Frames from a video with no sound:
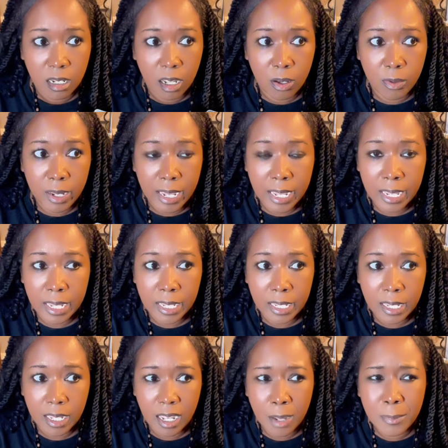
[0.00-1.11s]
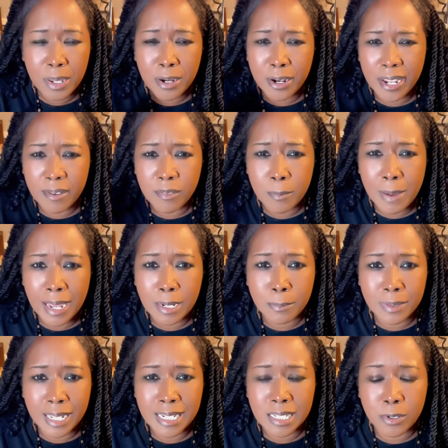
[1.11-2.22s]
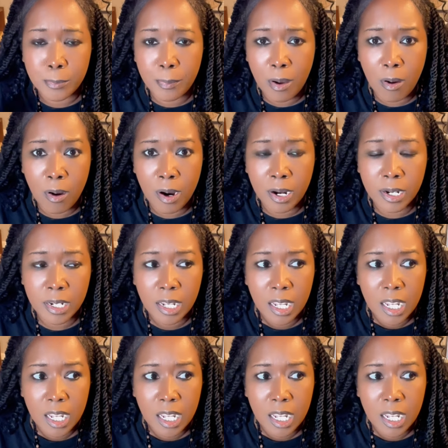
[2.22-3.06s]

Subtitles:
Okay. I'm hearing everybody play their part.